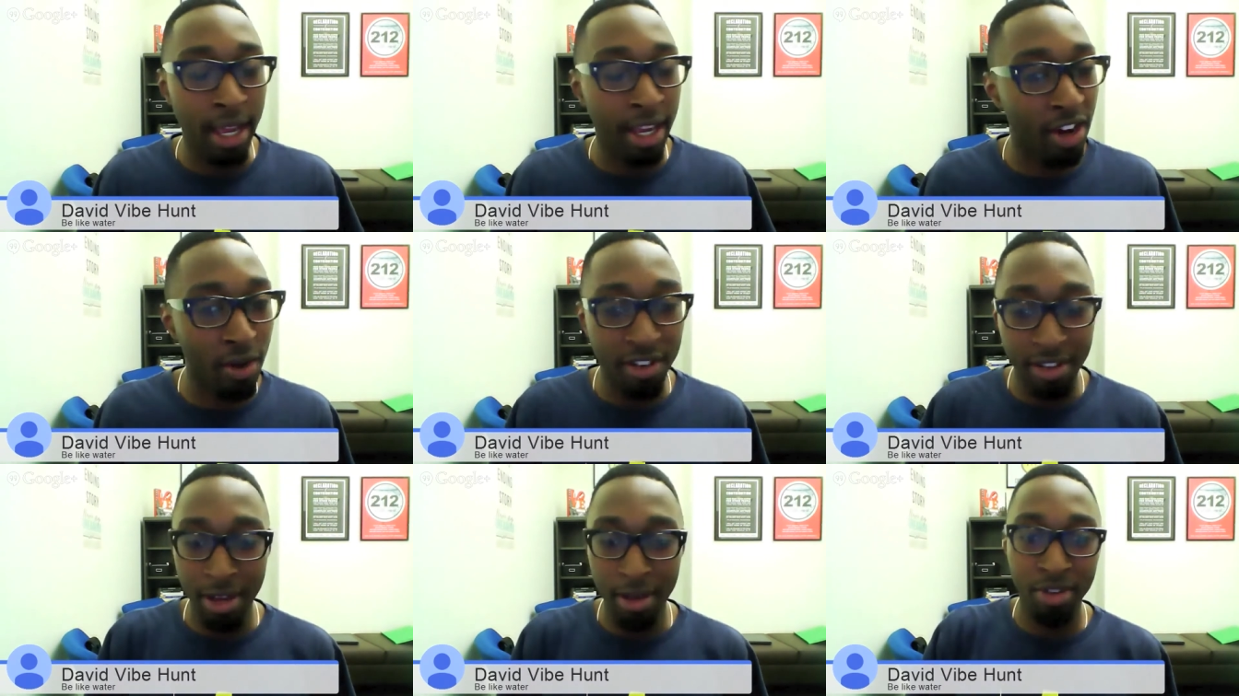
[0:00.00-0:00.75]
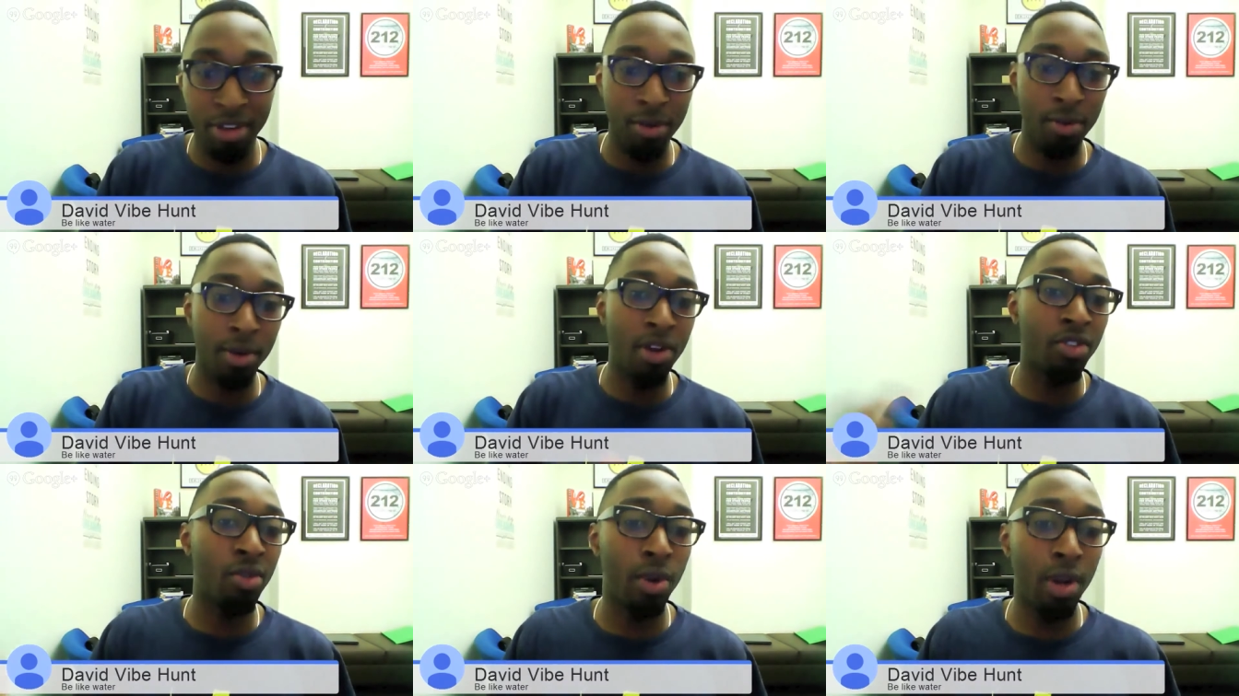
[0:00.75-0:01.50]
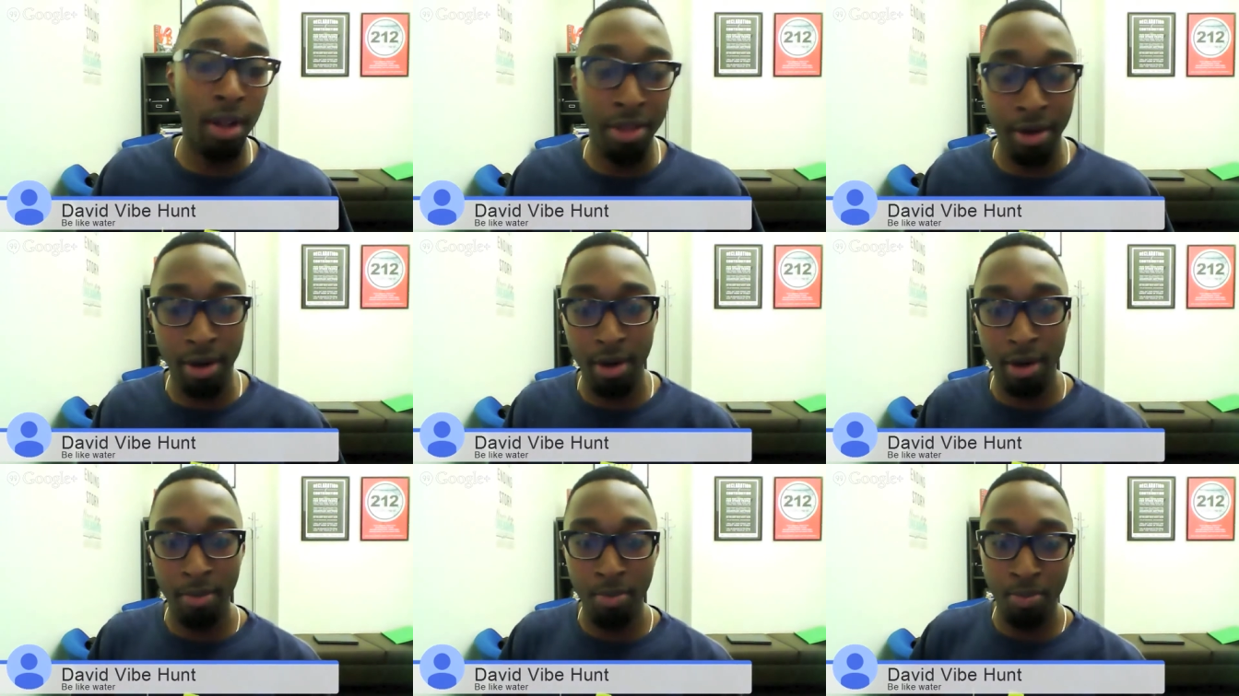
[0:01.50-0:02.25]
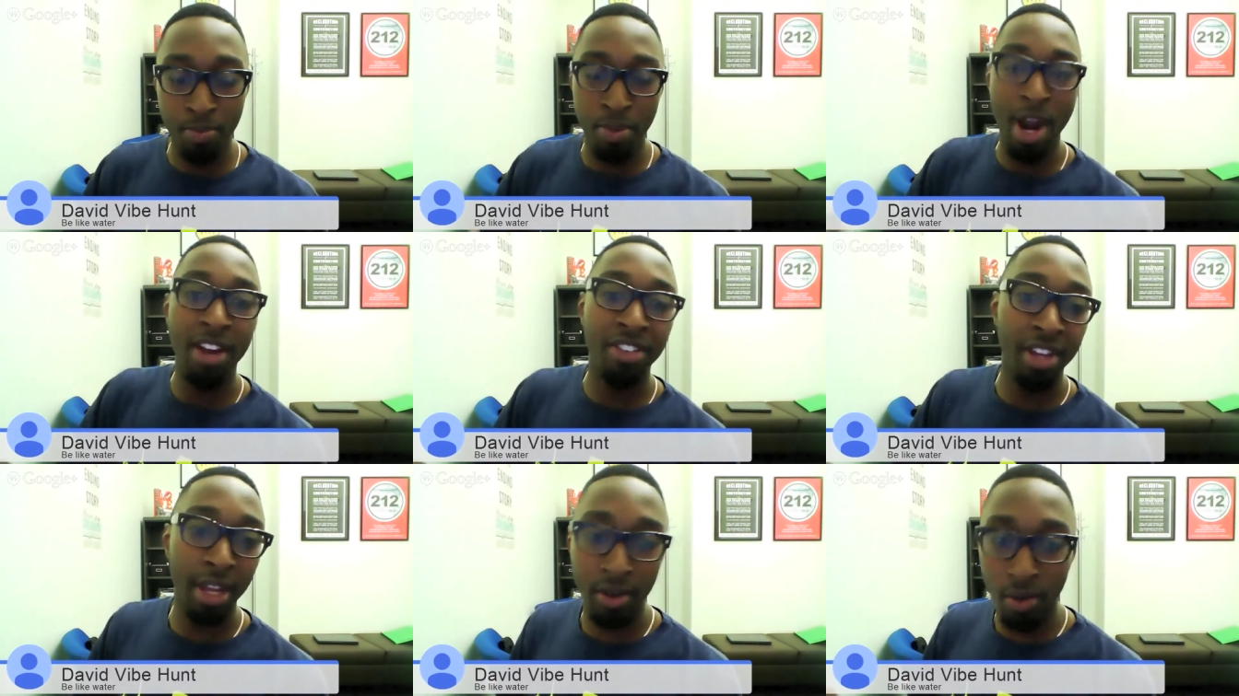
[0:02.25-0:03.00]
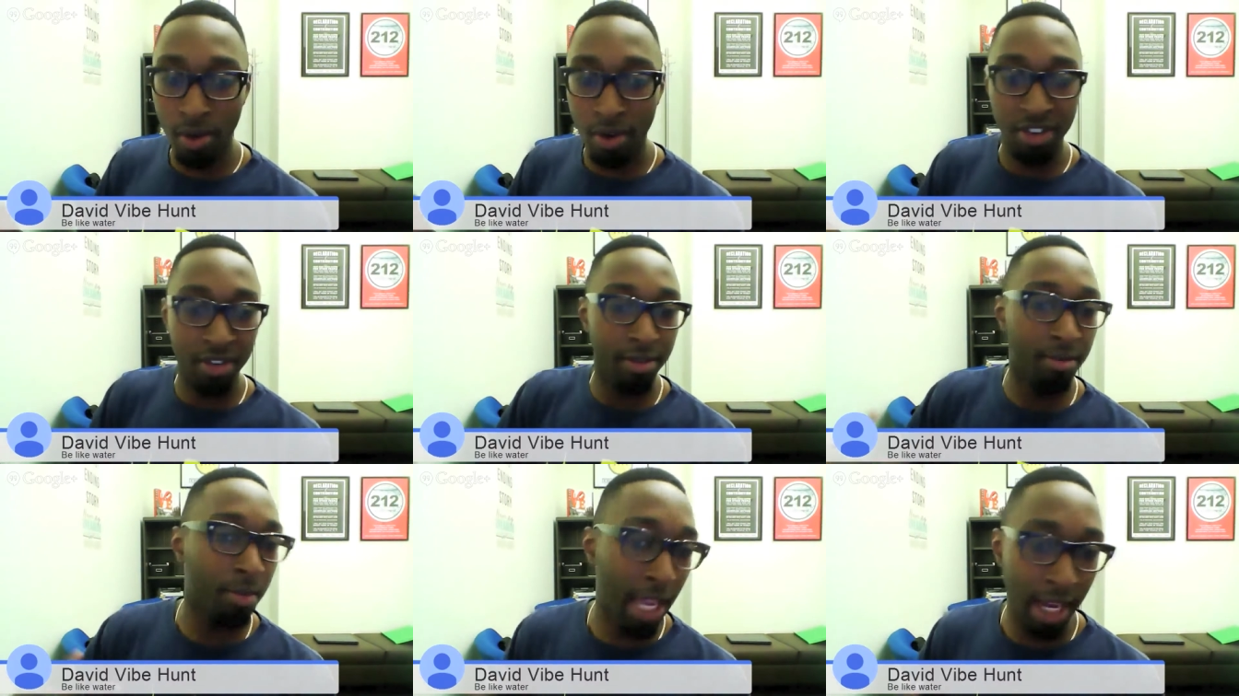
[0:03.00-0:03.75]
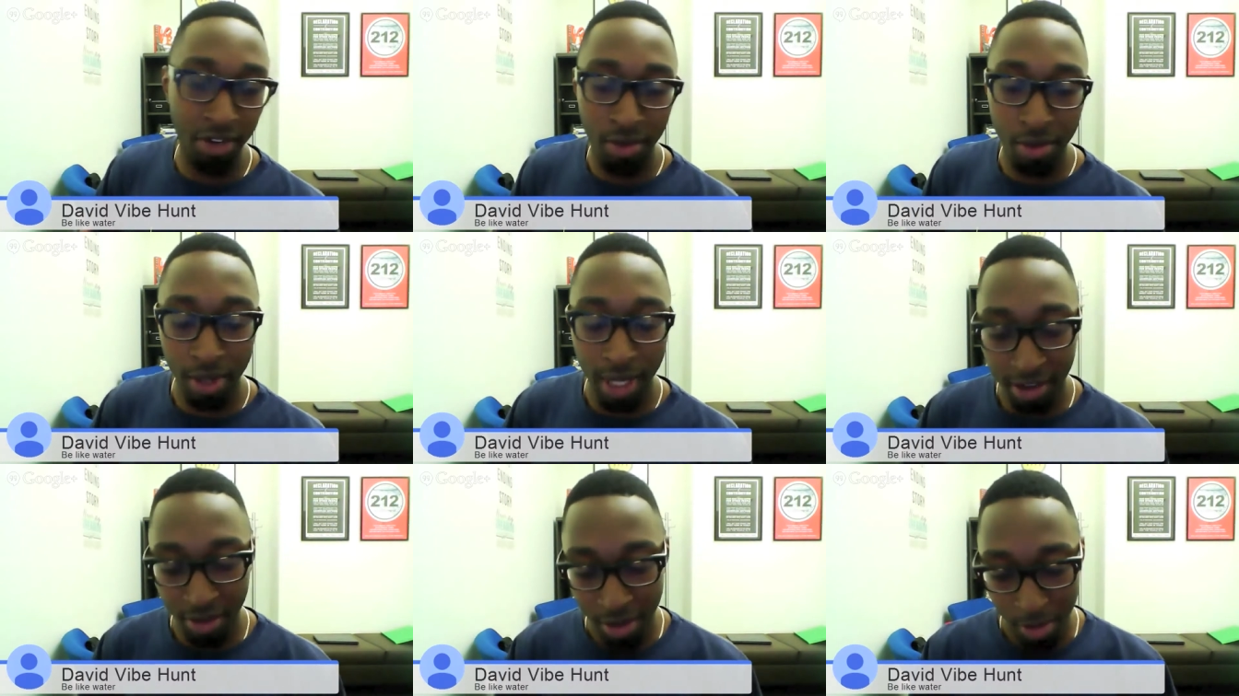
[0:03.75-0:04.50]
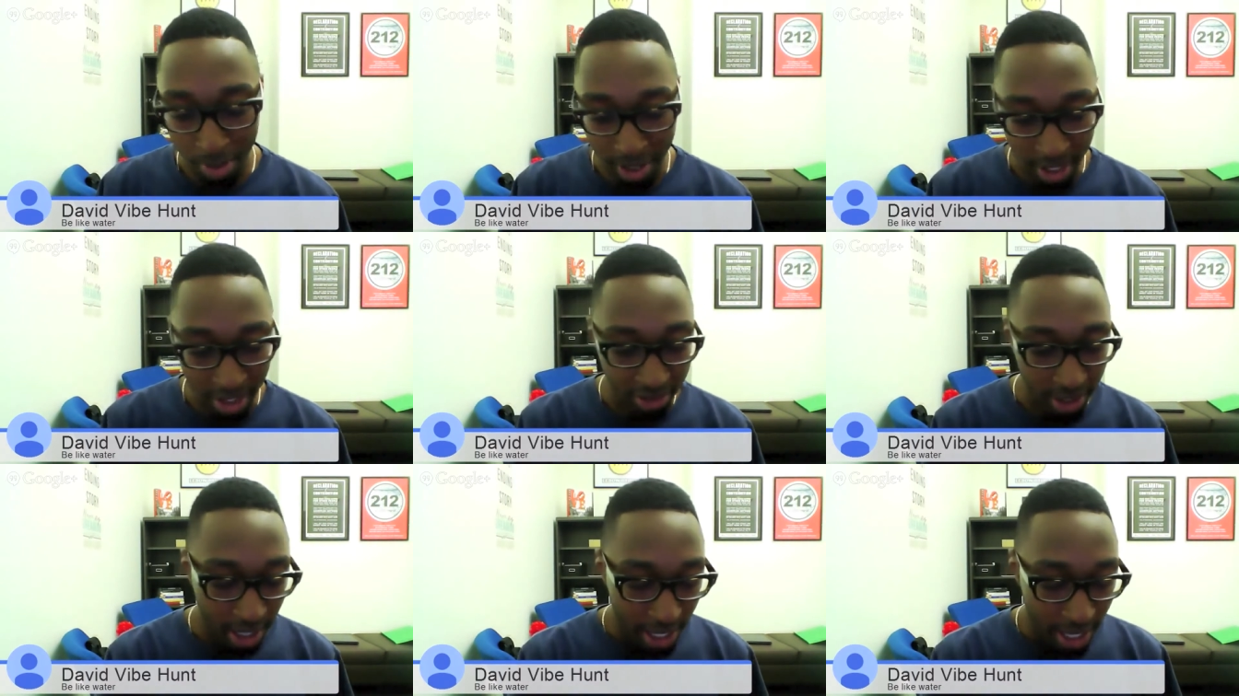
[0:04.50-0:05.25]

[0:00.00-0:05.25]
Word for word: encourage them to go to another project or just cancel cancel their pledge.